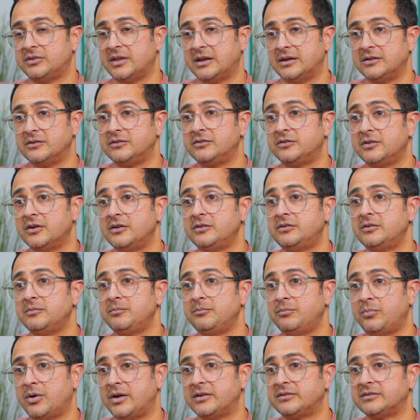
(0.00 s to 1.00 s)
that in certain
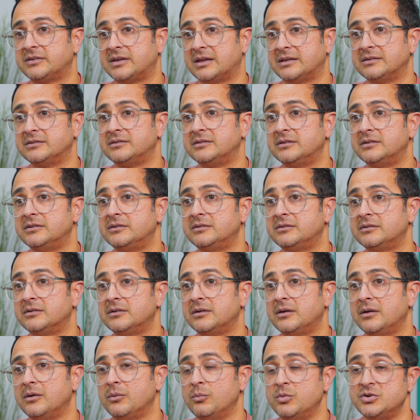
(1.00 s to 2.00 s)
breast cancers,
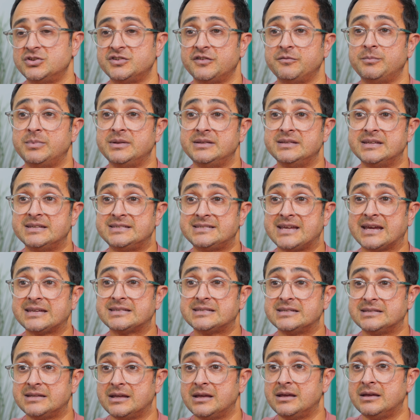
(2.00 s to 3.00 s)
which have been
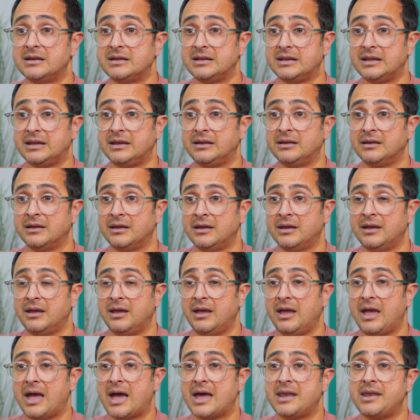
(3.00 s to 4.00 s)
detected early
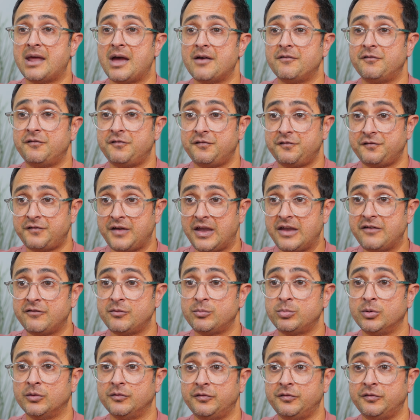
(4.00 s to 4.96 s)
and have favorable